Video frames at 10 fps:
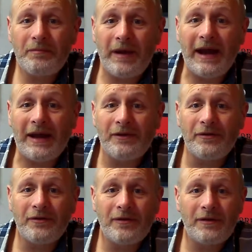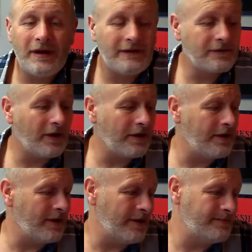part done. I've got
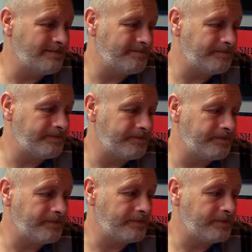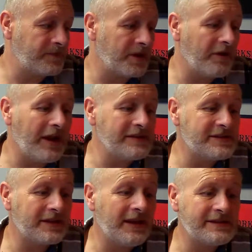a grain
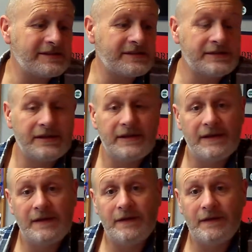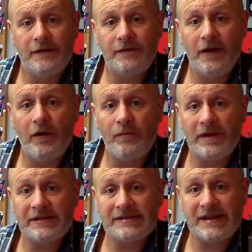to glass of the
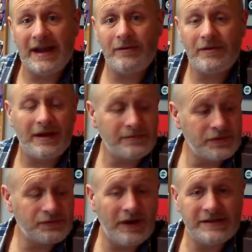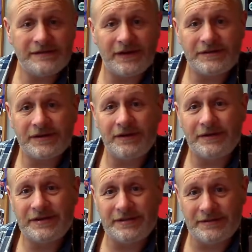oatmeal stout. I'm just waiting for it to
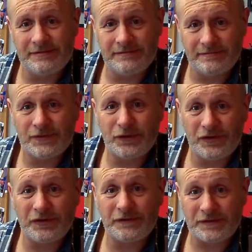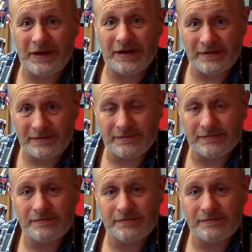condition good enough so I can